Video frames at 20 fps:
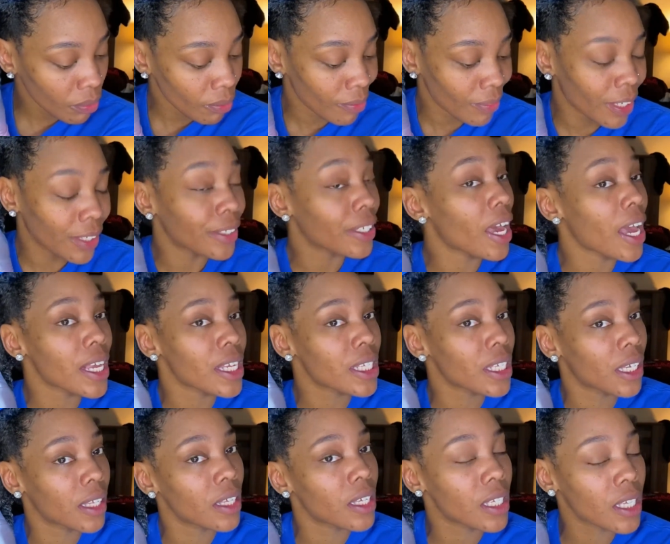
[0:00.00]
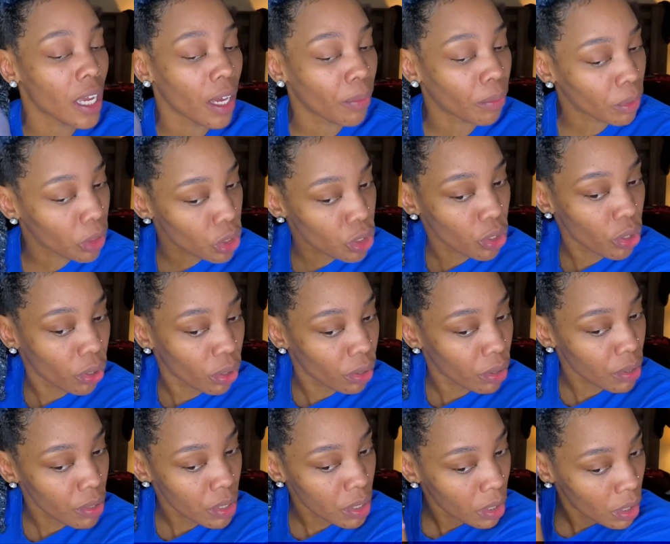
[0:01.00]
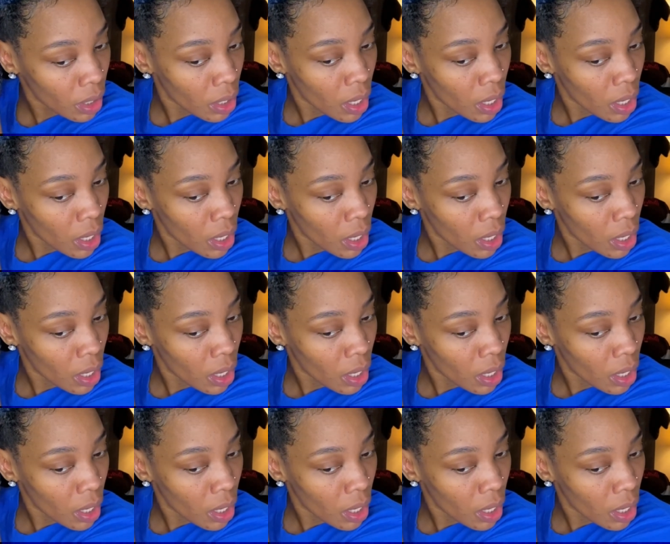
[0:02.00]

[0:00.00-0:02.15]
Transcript: not see the same results.